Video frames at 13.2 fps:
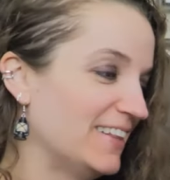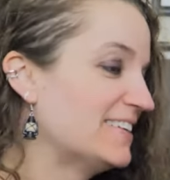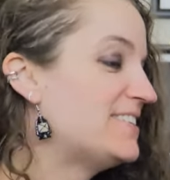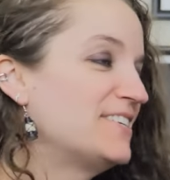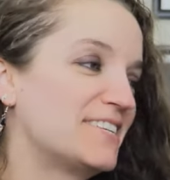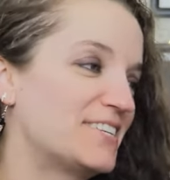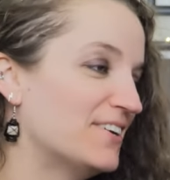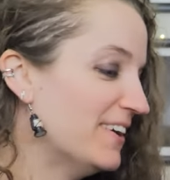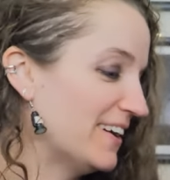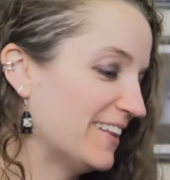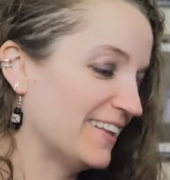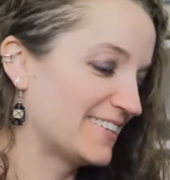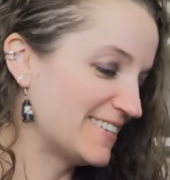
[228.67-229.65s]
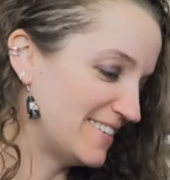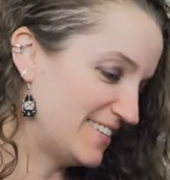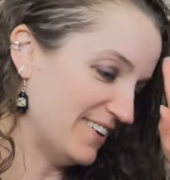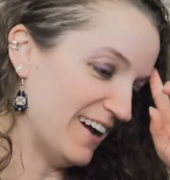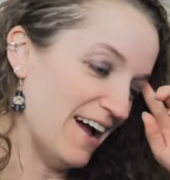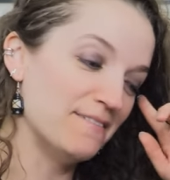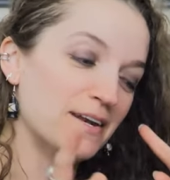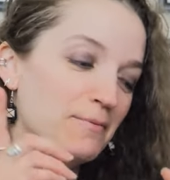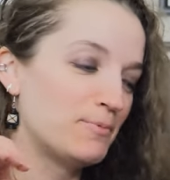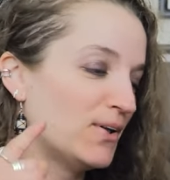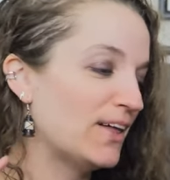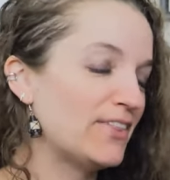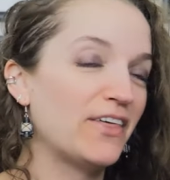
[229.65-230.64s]
Let's just do it. I'm gonna
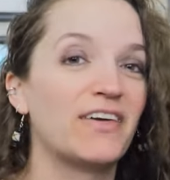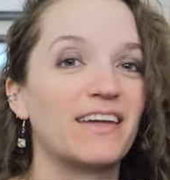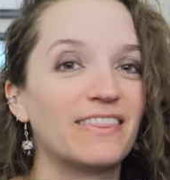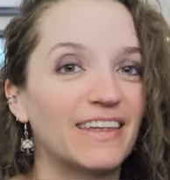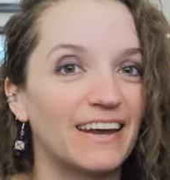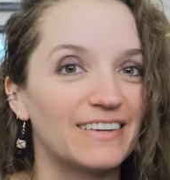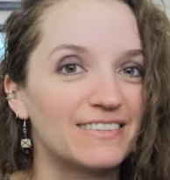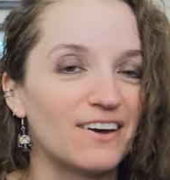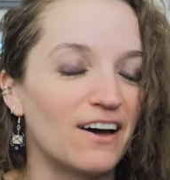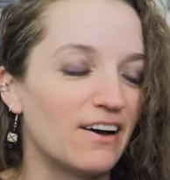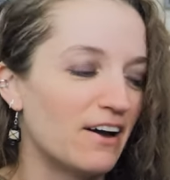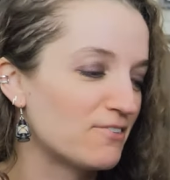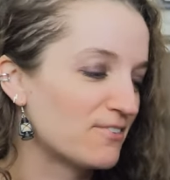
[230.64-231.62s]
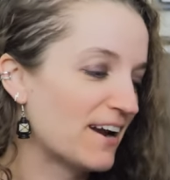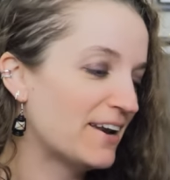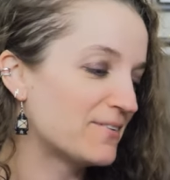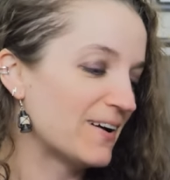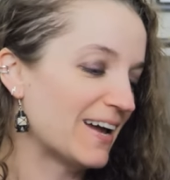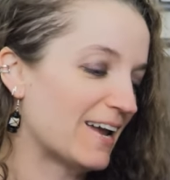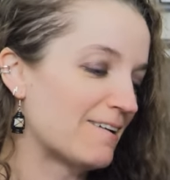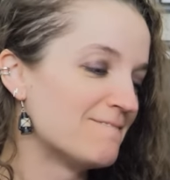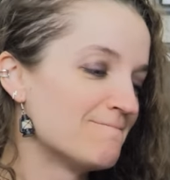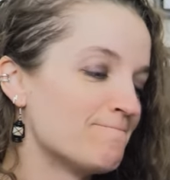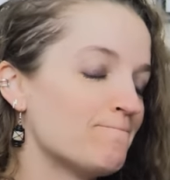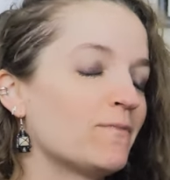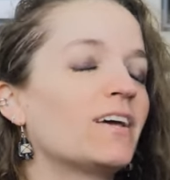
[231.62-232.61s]
pull out the thing that I saw right away.
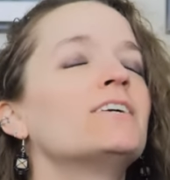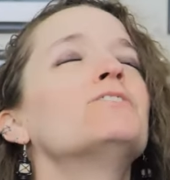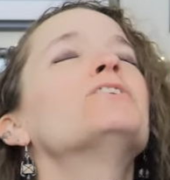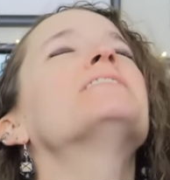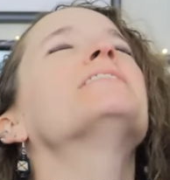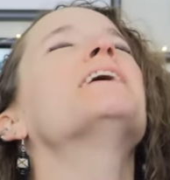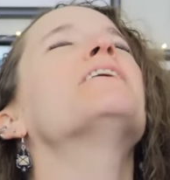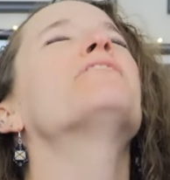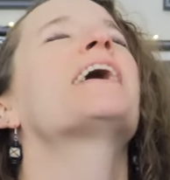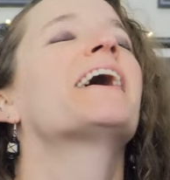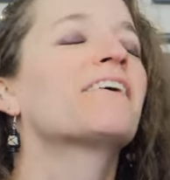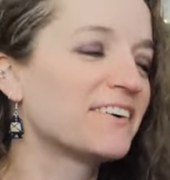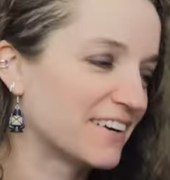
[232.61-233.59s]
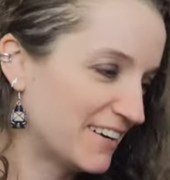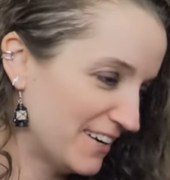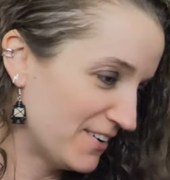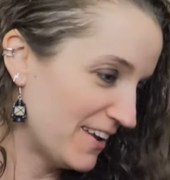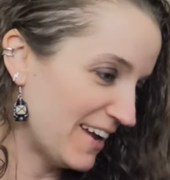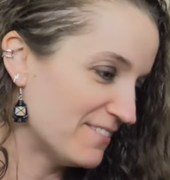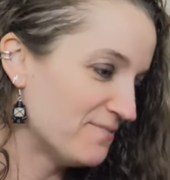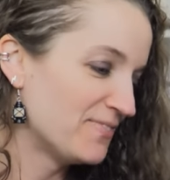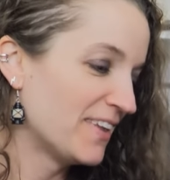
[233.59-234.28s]
I just love Hagrid. Okay.